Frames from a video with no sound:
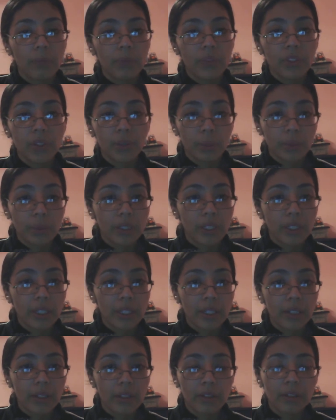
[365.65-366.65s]

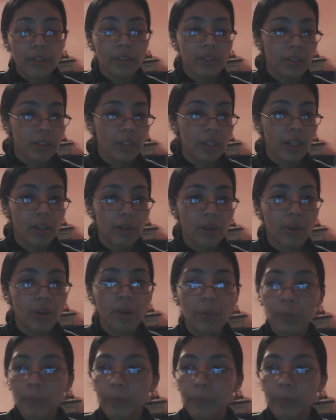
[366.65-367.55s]
terminated at all.